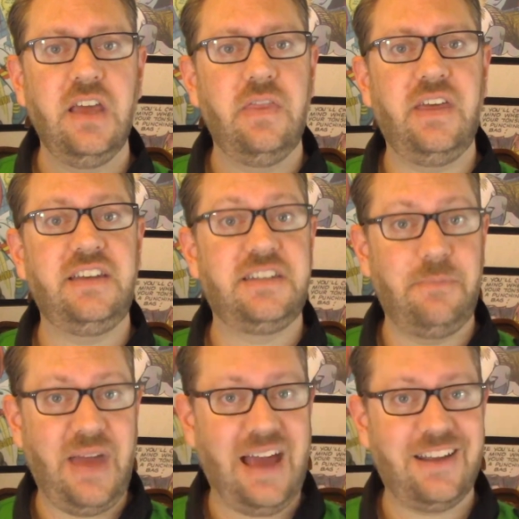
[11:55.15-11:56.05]
that
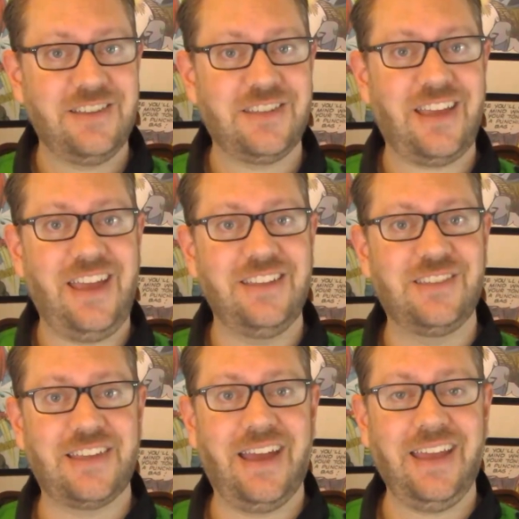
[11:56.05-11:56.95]
DeMatteis and
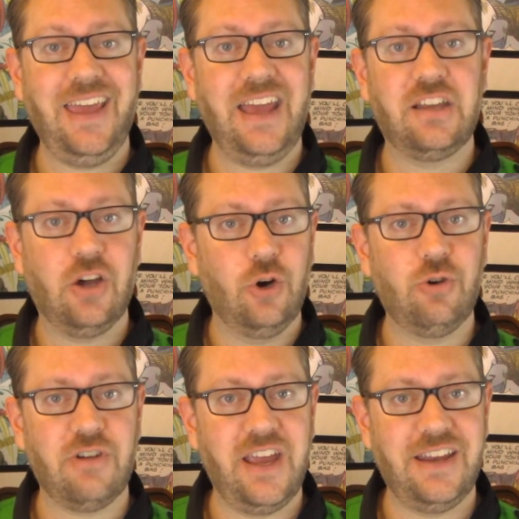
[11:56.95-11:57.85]
Zeck had
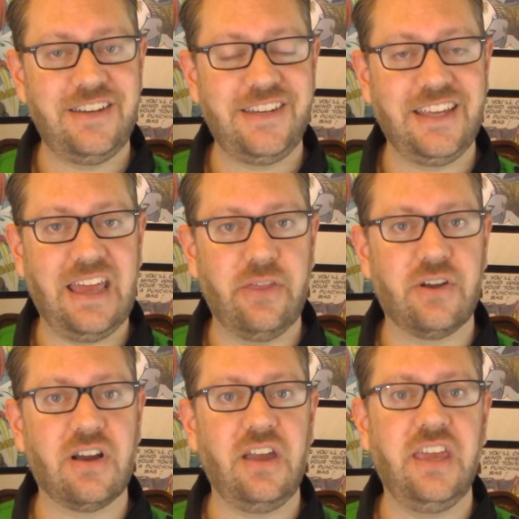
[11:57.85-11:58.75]
co-created
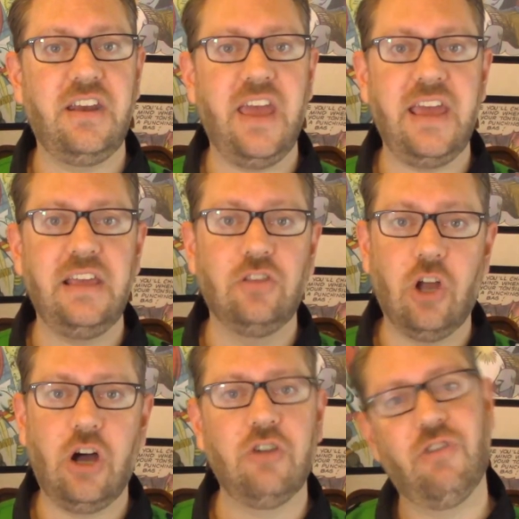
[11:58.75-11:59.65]
together in a
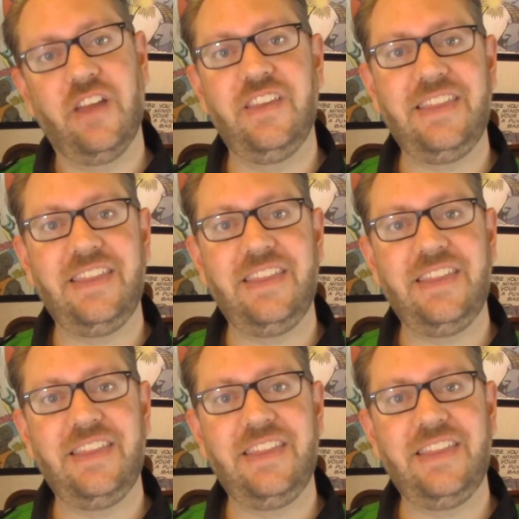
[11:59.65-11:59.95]
long run that